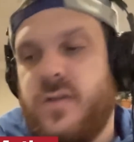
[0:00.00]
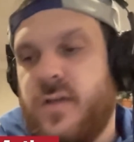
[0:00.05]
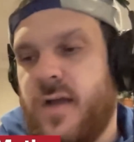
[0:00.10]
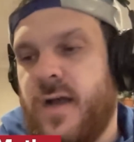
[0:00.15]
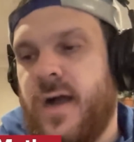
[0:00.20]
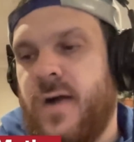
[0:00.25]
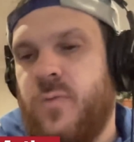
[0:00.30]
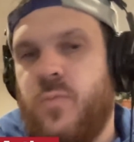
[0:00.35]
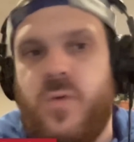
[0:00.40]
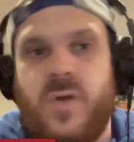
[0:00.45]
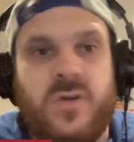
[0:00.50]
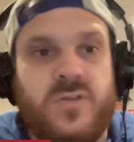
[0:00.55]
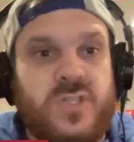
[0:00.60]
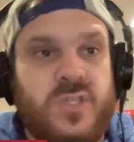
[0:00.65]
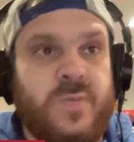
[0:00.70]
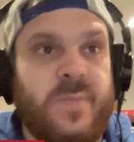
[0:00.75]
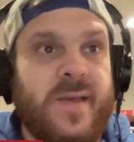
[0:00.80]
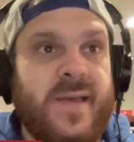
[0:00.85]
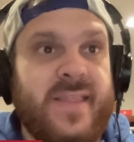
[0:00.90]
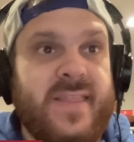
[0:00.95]
Will
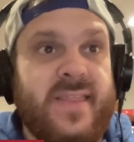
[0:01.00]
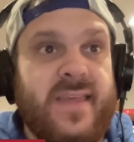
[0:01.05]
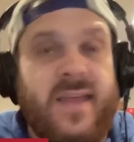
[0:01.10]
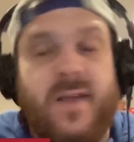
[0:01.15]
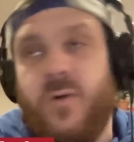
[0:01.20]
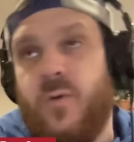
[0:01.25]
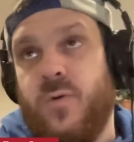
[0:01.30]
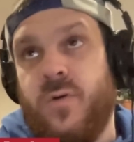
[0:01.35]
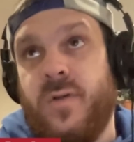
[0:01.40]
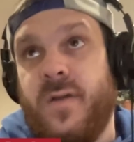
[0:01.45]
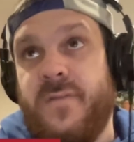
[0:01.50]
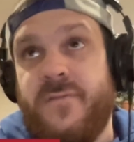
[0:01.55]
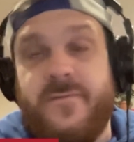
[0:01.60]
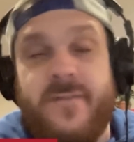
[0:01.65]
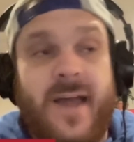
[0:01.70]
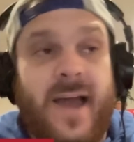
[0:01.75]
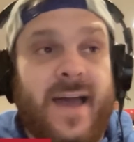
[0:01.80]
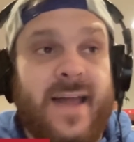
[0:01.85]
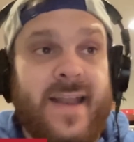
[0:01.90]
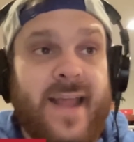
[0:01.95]
Smith, or if
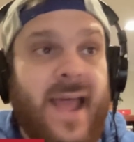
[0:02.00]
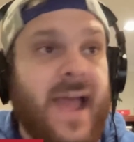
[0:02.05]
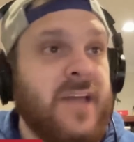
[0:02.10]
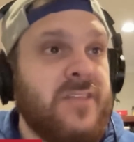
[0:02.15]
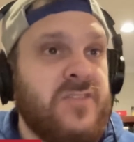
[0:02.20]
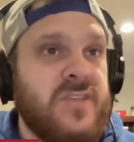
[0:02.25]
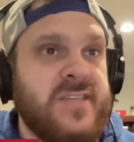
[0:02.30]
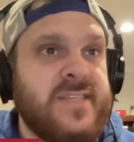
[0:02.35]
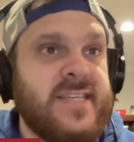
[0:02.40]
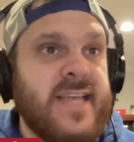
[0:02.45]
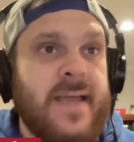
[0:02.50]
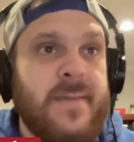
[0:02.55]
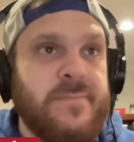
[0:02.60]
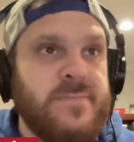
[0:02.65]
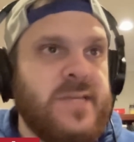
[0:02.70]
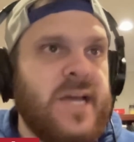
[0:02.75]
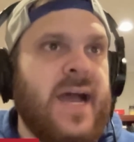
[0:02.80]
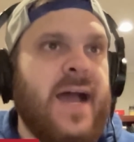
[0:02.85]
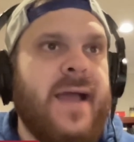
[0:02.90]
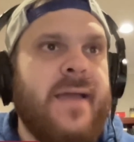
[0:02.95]
not at the
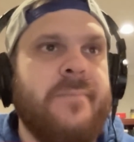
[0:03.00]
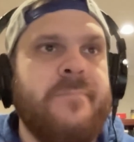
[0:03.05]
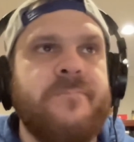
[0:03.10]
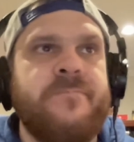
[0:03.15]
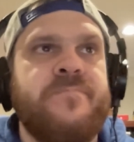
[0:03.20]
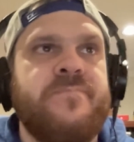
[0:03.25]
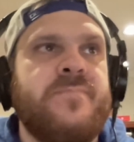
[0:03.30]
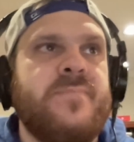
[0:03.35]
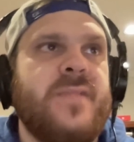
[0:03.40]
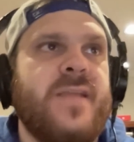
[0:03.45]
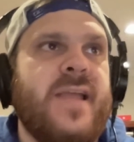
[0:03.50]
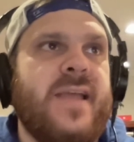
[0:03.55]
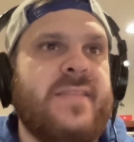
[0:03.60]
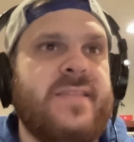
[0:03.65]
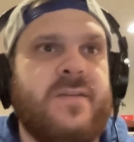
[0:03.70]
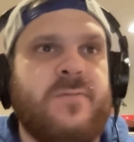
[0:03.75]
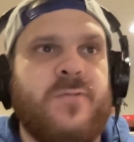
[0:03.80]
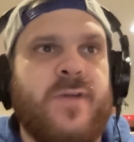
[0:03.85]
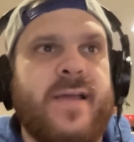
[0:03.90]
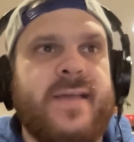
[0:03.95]
same time.
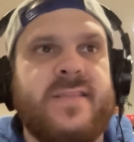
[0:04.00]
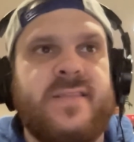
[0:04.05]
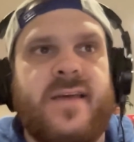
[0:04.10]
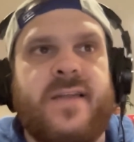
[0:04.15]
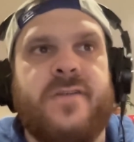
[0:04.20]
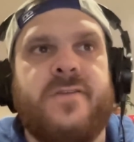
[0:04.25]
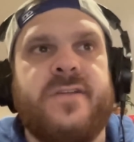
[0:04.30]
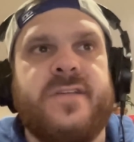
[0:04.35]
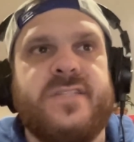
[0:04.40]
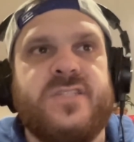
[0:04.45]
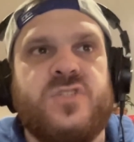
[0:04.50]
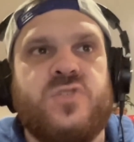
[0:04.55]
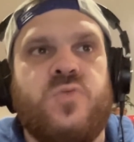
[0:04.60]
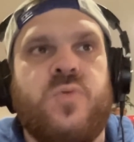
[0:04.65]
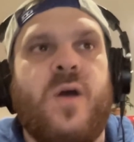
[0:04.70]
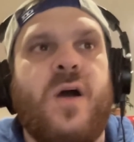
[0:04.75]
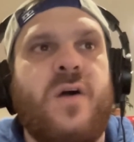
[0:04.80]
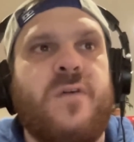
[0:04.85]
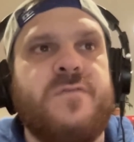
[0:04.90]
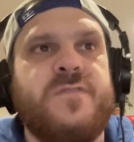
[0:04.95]
And then Ryan Leonard is
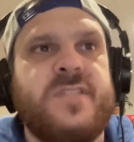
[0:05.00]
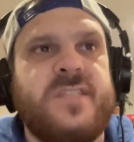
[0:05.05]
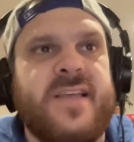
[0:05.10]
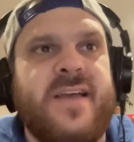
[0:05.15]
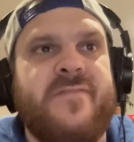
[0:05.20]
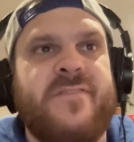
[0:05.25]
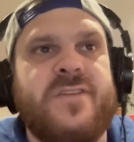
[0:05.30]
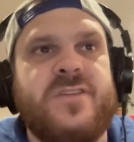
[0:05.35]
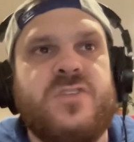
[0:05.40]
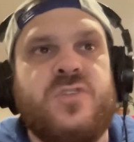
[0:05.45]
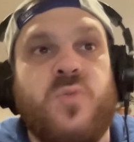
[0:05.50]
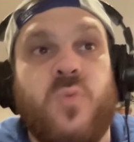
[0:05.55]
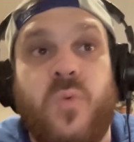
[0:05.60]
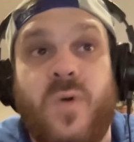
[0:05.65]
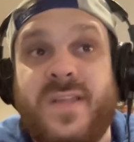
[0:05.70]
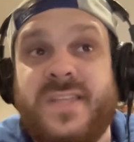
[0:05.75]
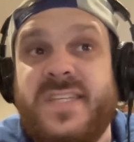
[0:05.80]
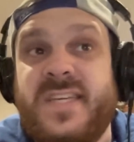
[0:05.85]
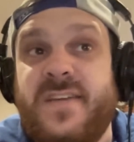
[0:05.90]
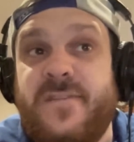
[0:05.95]
12, 7,
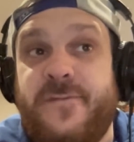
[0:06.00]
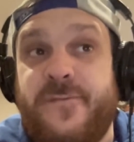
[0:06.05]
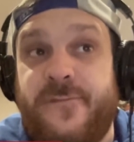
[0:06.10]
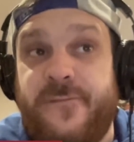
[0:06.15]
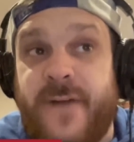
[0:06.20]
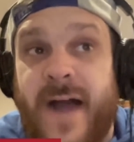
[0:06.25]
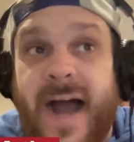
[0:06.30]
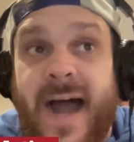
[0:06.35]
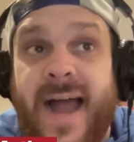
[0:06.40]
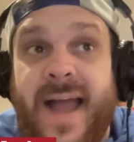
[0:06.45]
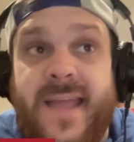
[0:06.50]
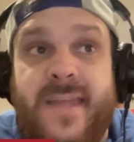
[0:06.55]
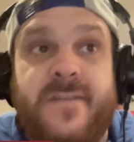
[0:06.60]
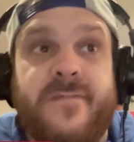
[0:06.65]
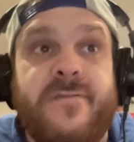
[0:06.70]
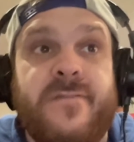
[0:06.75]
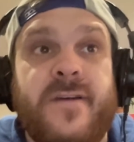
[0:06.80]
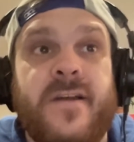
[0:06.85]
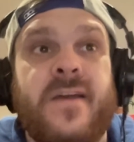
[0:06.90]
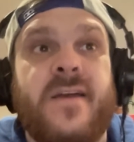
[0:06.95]

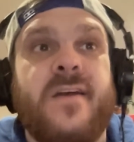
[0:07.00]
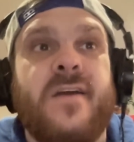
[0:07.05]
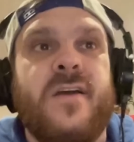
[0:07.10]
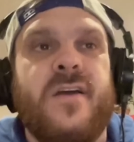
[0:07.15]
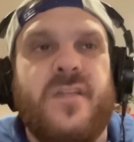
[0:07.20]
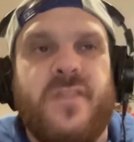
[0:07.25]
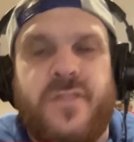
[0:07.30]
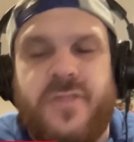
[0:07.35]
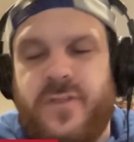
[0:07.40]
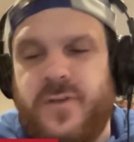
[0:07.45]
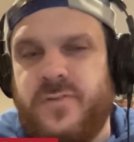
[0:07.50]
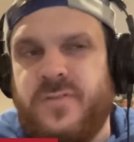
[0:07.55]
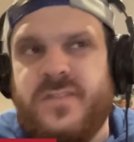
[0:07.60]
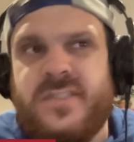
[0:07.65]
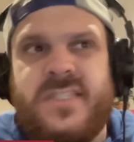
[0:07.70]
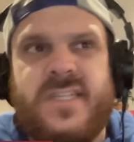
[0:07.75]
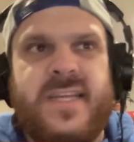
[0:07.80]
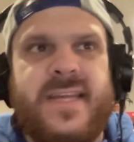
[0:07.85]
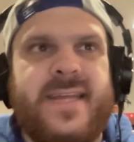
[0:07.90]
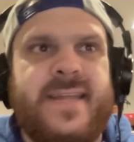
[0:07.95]
25,
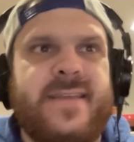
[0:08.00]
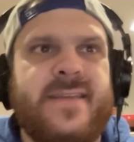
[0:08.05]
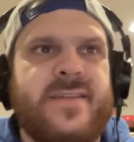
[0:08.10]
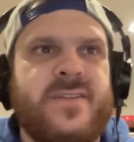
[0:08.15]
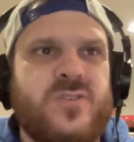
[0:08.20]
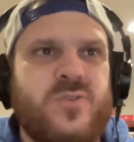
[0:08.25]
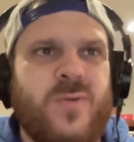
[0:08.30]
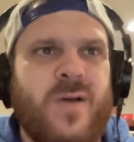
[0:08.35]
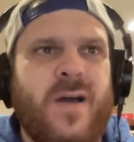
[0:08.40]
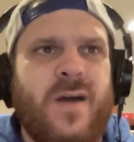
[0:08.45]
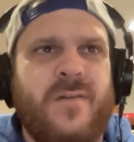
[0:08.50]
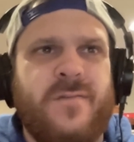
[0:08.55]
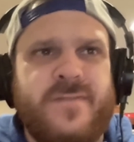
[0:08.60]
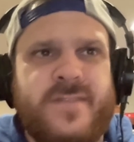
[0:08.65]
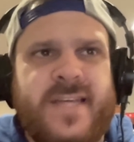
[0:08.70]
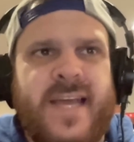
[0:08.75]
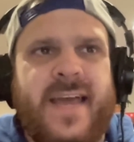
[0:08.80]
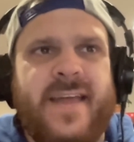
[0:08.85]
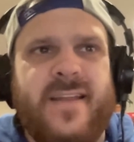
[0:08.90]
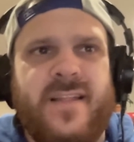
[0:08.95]
13,
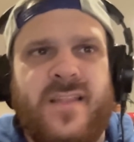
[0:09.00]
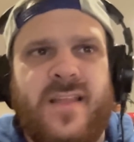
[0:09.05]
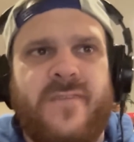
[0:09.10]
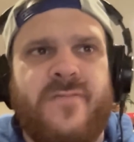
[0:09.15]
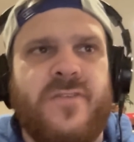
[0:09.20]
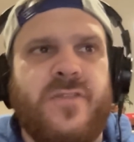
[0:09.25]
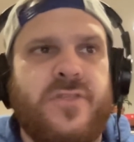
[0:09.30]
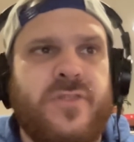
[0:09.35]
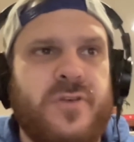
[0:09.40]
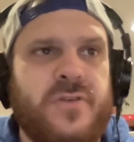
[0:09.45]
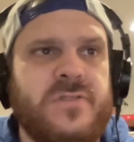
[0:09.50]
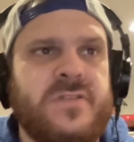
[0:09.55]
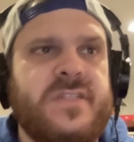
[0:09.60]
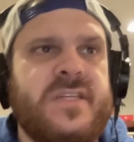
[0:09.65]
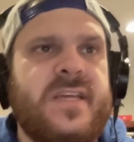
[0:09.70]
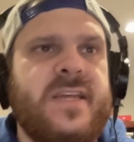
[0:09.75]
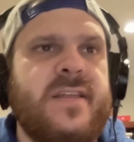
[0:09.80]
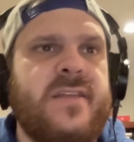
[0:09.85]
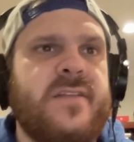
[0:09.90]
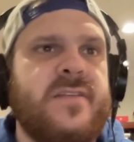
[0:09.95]
12, 10, 11,
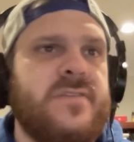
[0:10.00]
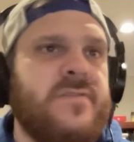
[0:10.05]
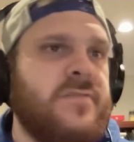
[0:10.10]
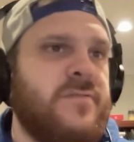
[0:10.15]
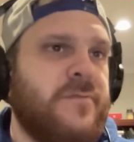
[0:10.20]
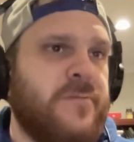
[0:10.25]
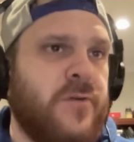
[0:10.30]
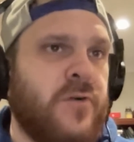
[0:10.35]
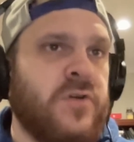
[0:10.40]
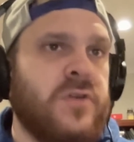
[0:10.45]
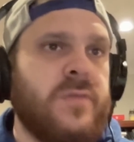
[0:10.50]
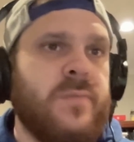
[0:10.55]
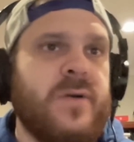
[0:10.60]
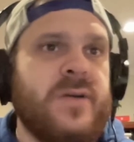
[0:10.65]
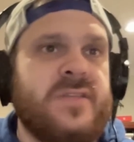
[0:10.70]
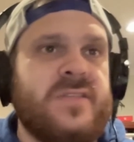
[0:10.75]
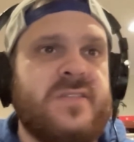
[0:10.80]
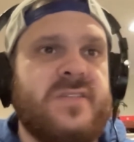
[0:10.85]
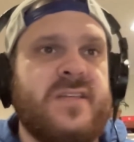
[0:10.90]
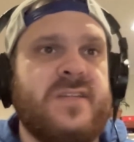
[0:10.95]
13, 4th
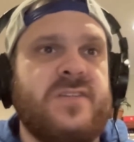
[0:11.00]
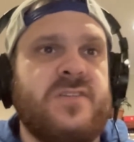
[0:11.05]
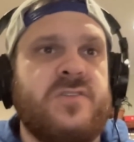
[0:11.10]
amongst